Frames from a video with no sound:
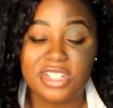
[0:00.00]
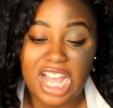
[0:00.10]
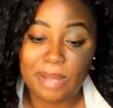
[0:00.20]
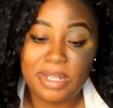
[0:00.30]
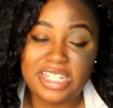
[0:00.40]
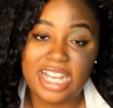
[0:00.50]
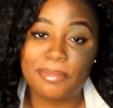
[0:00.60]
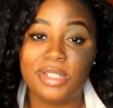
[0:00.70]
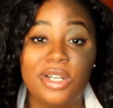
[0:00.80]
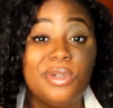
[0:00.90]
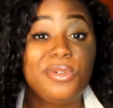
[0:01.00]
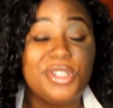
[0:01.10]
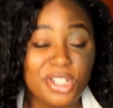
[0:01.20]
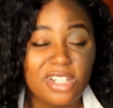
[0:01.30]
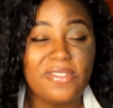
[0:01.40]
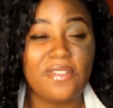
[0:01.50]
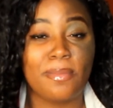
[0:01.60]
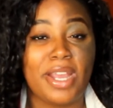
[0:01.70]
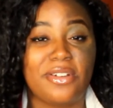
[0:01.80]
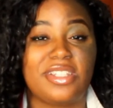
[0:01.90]
comment down below who's your
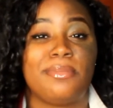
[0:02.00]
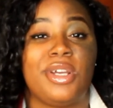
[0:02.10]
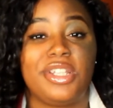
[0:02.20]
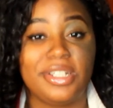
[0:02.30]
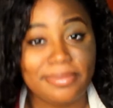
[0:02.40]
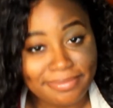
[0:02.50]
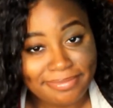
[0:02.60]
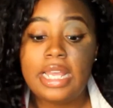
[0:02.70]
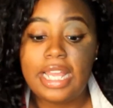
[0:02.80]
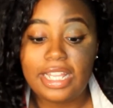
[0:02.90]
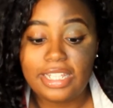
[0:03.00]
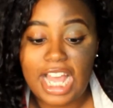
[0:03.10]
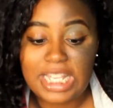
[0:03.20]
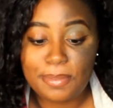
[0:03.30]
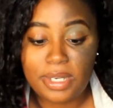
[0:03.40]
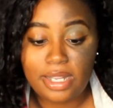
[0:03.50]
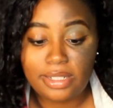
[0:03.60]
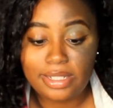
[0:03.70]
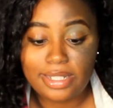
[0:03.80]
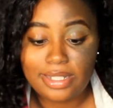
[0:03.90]
favorite Michelson brother. And last but
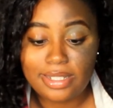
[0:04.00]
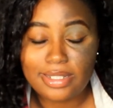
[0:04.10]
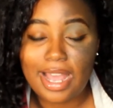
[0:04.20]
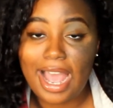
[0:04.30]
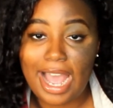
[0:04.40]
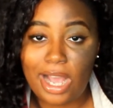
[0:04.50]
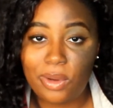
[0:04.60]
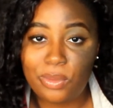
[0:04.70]
not least, how